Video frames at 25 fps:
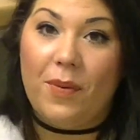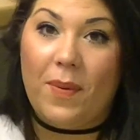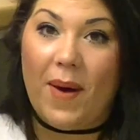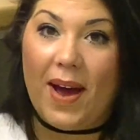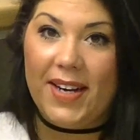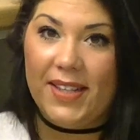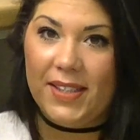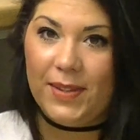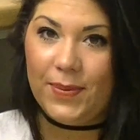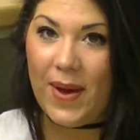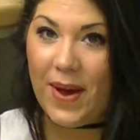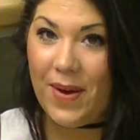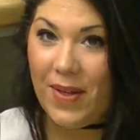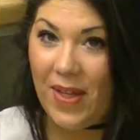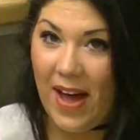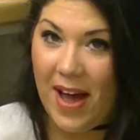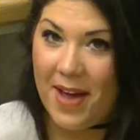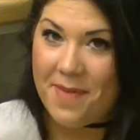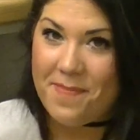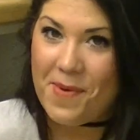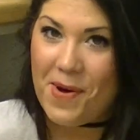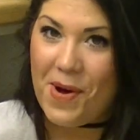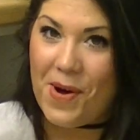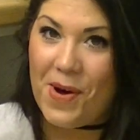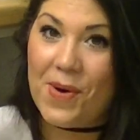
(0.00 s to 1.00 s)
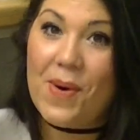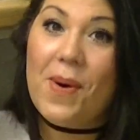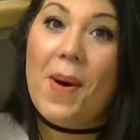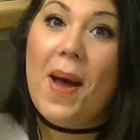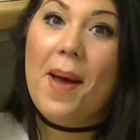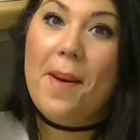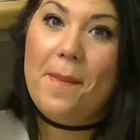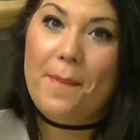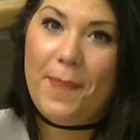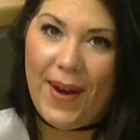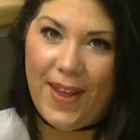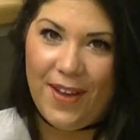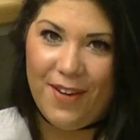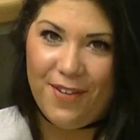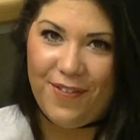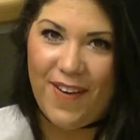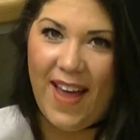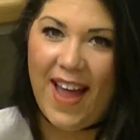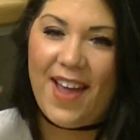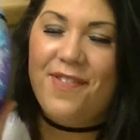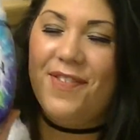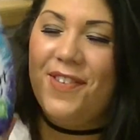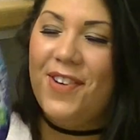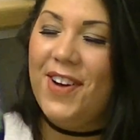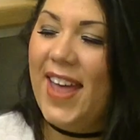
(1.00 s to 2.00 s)
one as well that I bought, blue
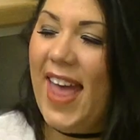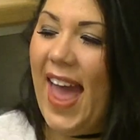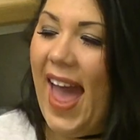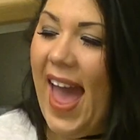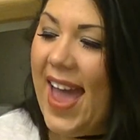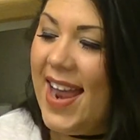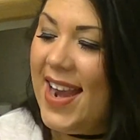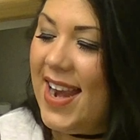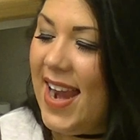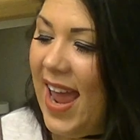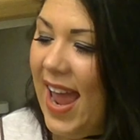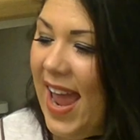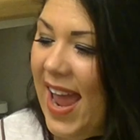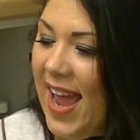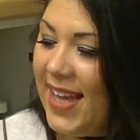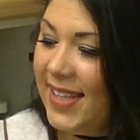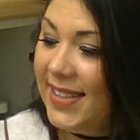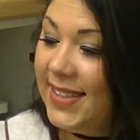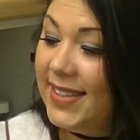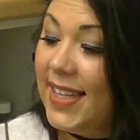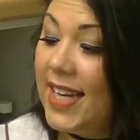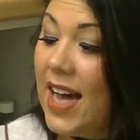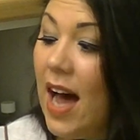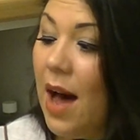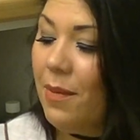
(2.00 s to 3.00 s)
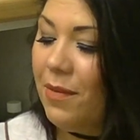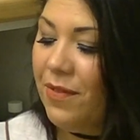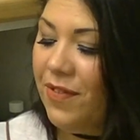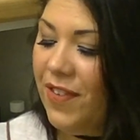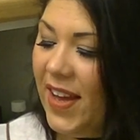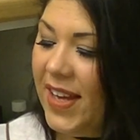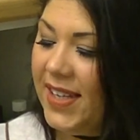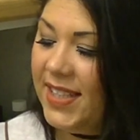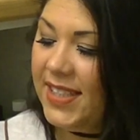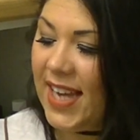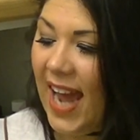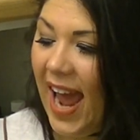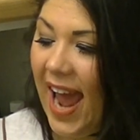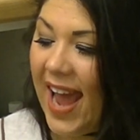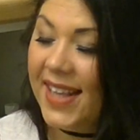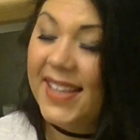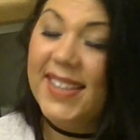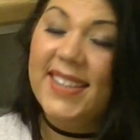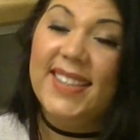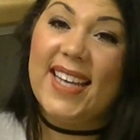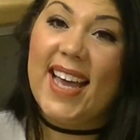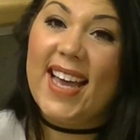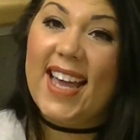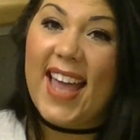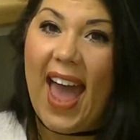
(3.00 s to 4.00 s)
flavour again. It's the Comfort
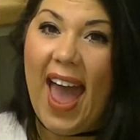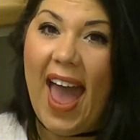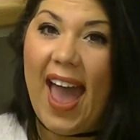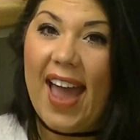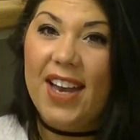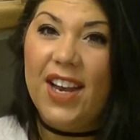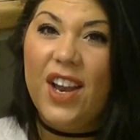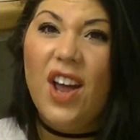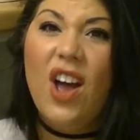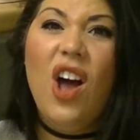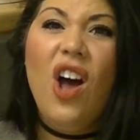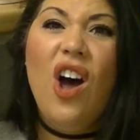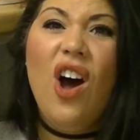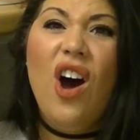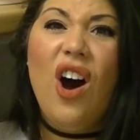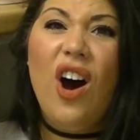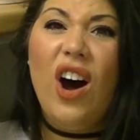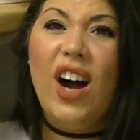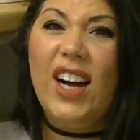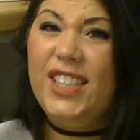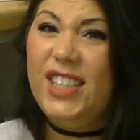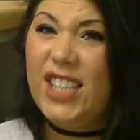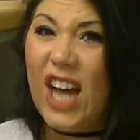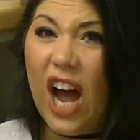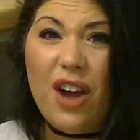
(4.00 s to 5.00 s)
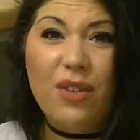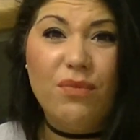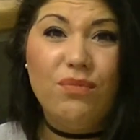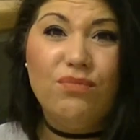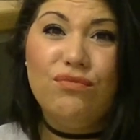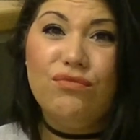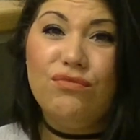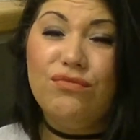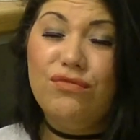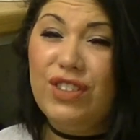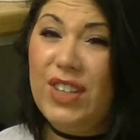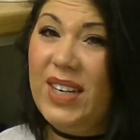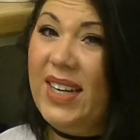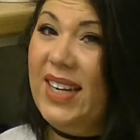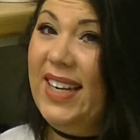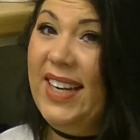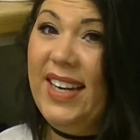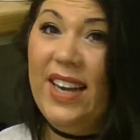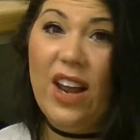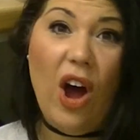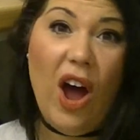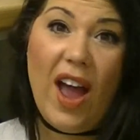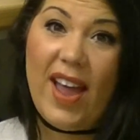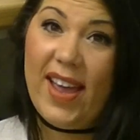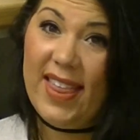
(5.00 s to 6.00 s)
Intense. Again, I don't really
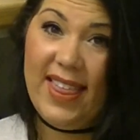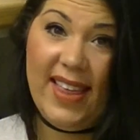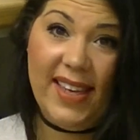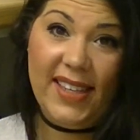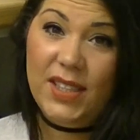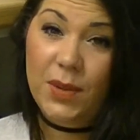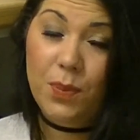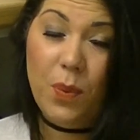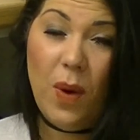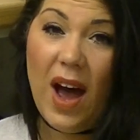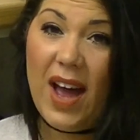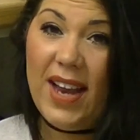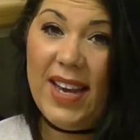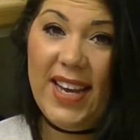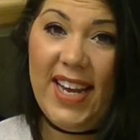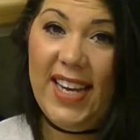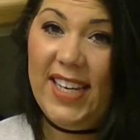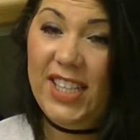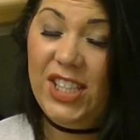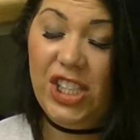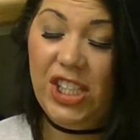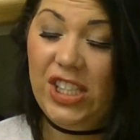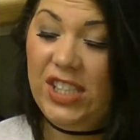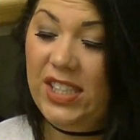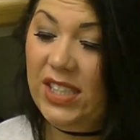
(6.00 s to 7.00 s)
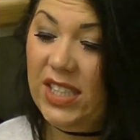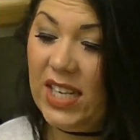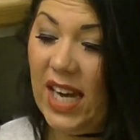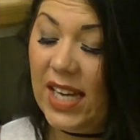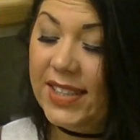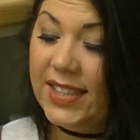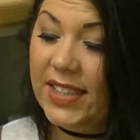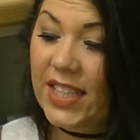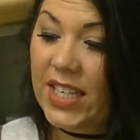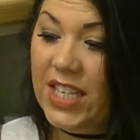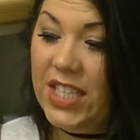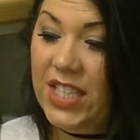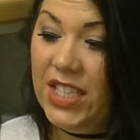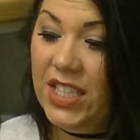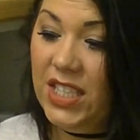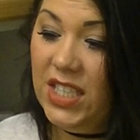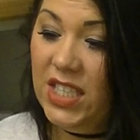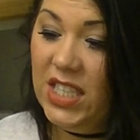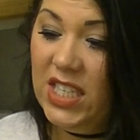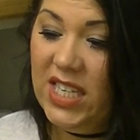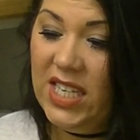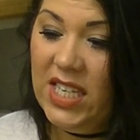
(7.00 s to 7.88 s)
like this one. It just doesn't...